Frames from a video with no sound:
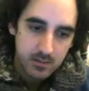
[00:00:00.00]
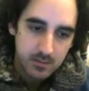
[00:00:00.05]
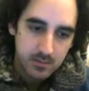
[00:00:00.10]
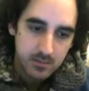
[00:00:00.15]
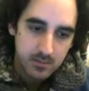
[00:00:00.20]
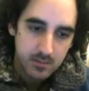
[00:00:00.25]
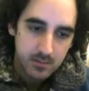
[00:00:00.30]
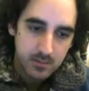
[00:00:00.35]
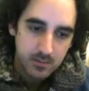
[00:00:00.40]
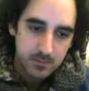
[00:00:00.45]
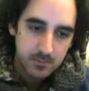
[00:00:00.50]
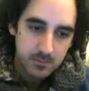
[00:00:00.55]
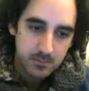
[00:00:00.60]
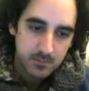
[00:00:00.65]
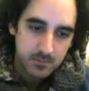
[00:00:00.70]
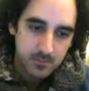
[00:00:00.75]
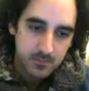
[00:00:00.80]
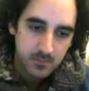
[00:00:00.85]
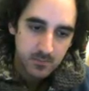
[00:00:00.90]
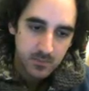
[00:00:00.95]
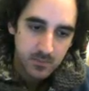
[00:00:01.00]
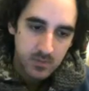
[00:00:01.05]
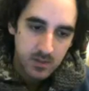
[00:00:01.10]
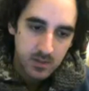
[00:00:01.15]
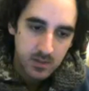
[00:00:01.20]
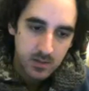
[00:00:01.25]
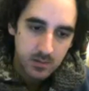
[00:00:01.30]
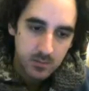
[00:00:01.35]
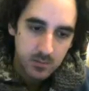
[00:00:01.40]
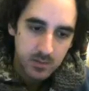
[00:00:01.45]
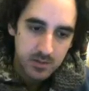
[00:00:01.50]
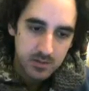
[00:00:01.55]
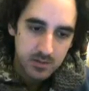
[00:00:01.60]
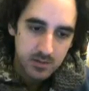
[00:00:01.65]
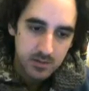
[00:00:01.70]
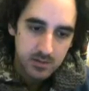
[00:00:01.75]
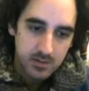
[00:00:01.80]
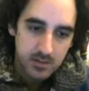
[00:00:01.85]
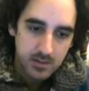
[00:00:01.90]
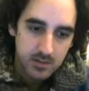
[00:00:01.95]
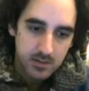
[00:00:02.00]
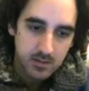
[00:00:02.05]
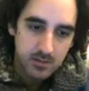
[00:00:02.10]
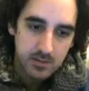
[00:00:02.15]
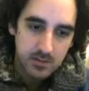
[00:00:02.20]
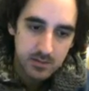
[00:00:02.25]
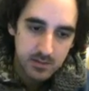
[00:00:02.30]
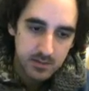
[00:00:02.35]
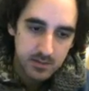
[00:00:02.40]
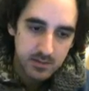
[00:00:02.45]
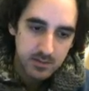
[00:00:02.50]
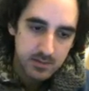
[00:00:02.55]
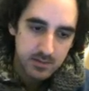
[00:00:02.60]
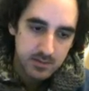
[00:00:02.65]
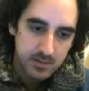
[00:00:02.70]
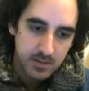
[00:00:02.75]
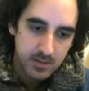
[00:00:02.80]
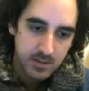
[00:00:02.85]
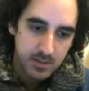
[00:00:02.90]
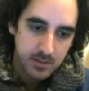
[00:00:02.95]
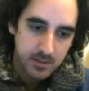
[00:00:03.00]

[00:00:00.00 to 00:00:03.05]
So actually gonna call this